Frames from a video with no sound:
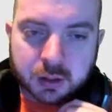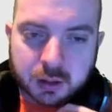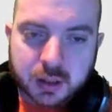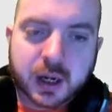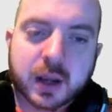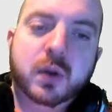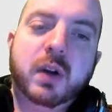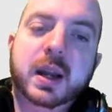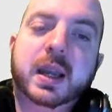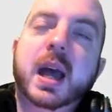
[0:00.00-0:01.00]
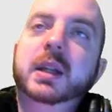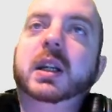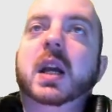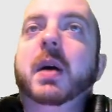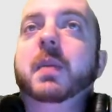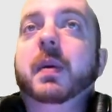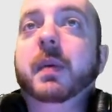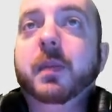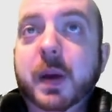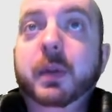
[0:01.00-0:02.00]
You say who really cares, J-Bed, but
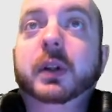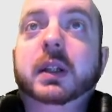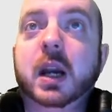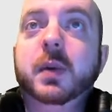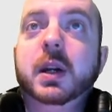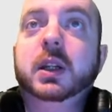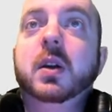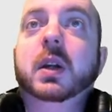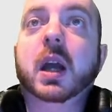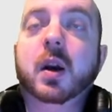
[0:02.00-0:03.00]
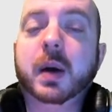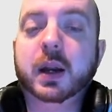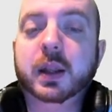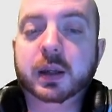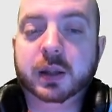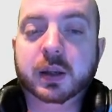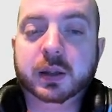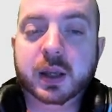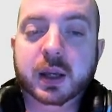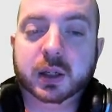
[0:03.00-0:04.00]
other people genuinely do care about it. That's
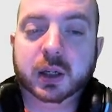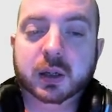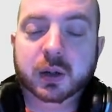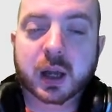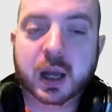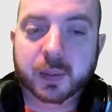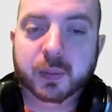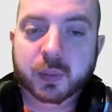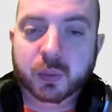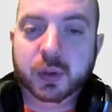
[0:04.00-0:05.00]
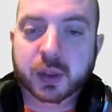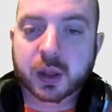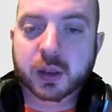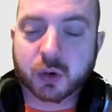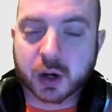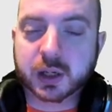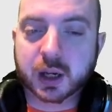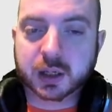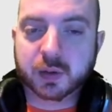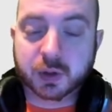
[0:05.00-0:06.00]
the issue with the Crytek
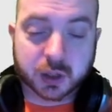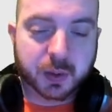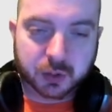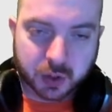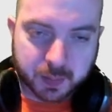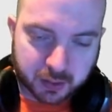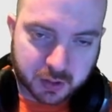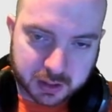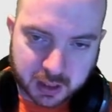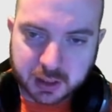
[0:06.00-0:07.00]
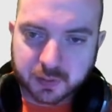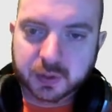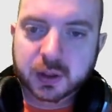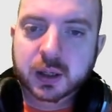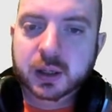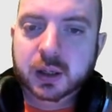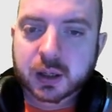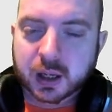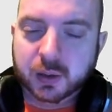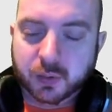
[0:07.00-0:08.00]
stuff, assuming you're talking about the Crytek stuff.
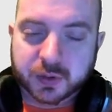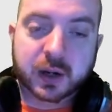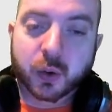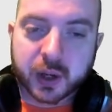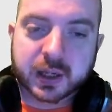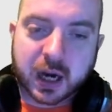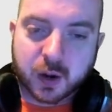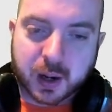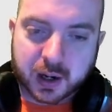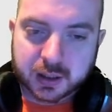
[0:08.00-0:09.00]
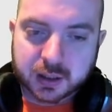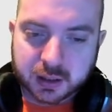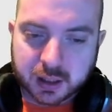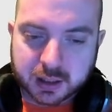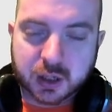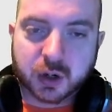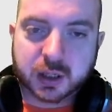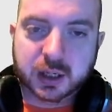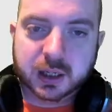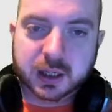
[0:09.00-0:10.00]
And obviously lawyers care about it. And it's
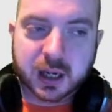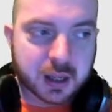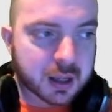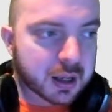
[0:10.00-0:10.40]
interesting to see